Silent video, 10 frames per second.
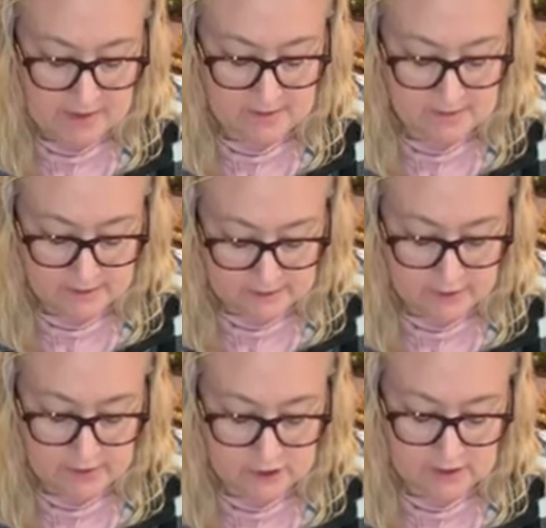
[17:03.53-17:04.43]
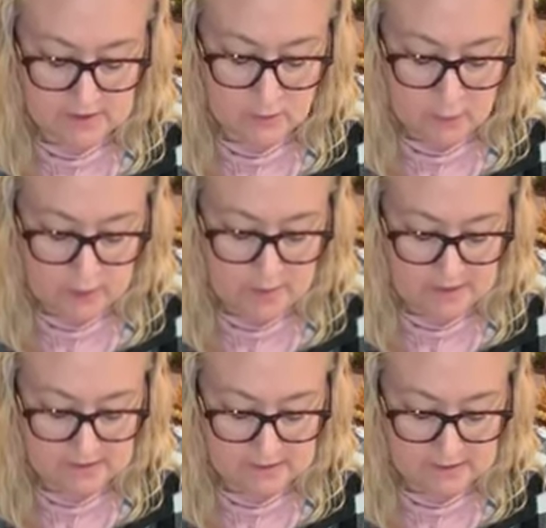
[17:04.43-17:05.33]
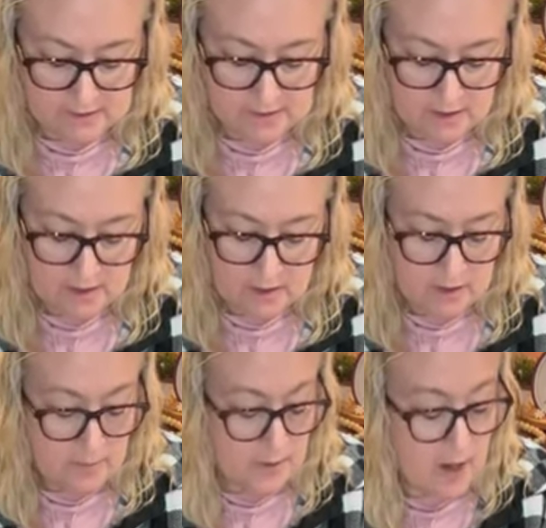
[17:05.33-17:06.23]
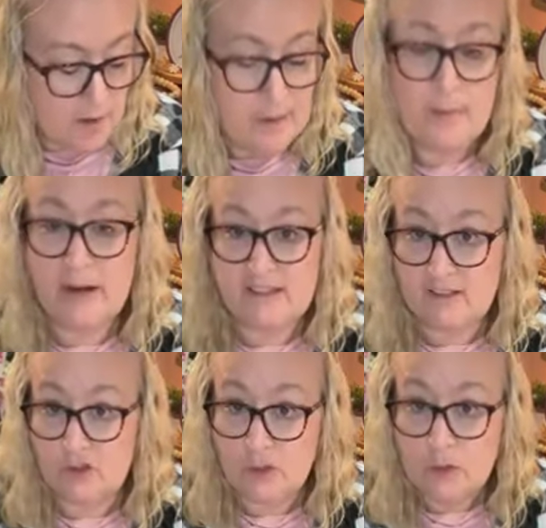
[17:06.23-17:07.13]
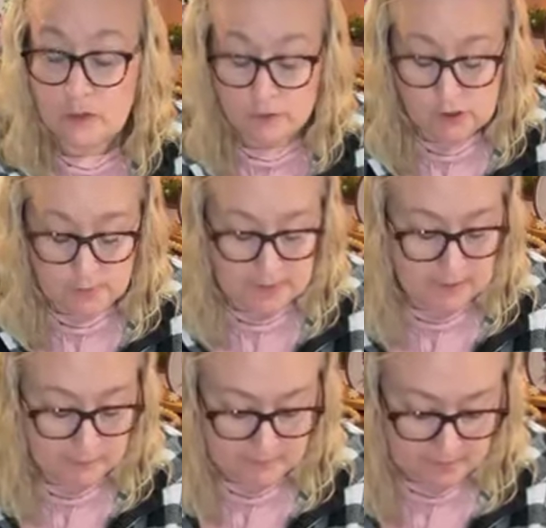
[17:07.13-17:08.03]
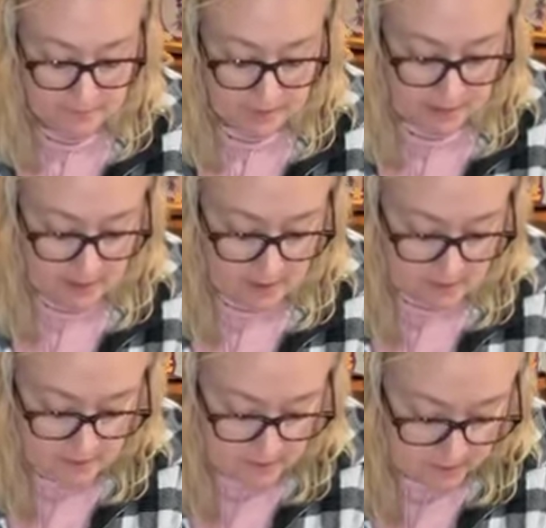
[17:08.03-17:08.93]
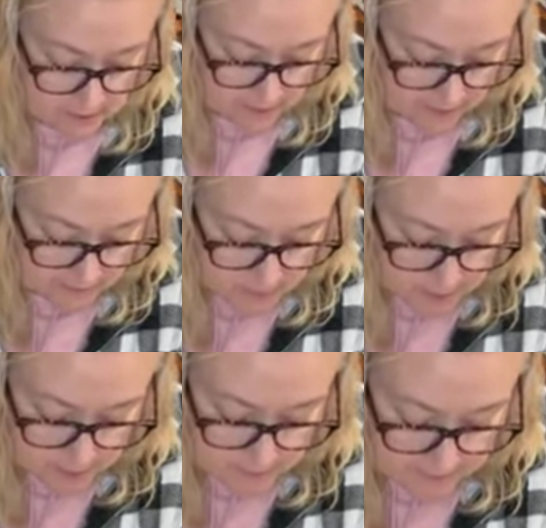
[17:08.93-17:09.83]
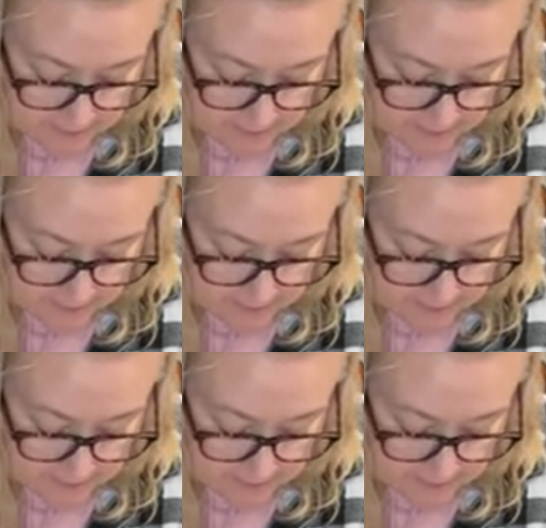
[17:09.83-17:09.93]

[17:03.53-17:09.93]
with it. It's literally just the wood pieces. But all of my prices do include shipping, so you don't have to worry